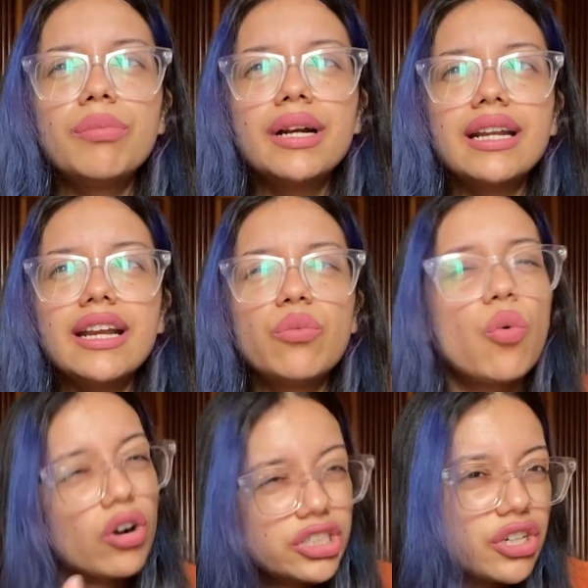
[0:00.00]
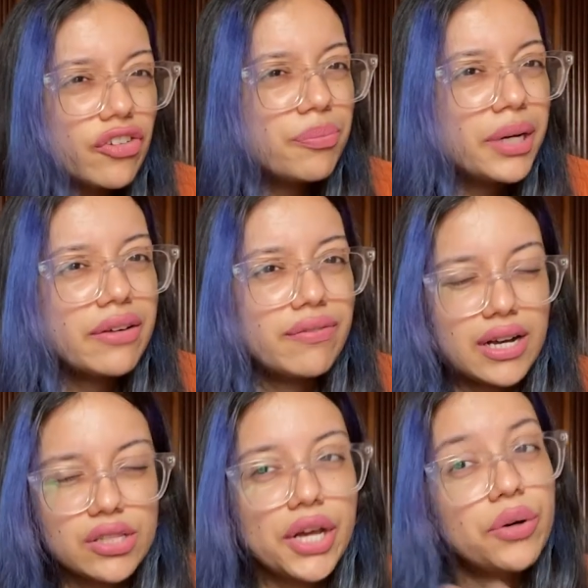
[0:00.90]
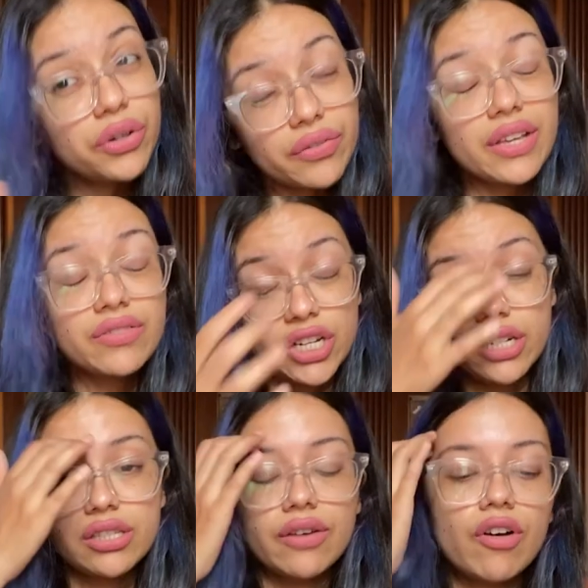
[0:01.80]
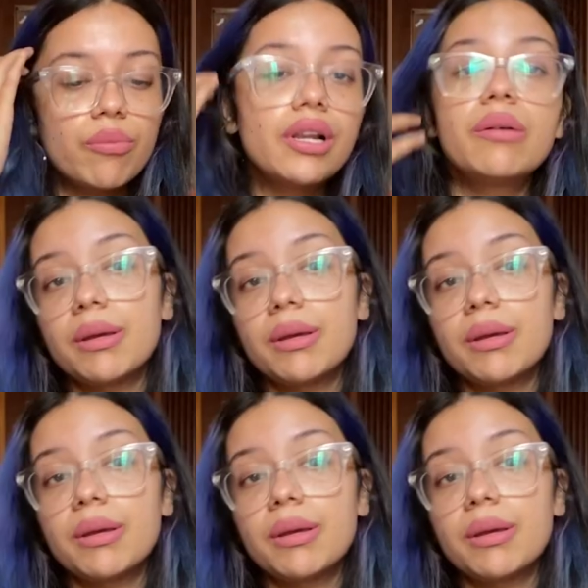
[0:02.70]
but it washed off pretty fast. So I don't know if they've changed their formula.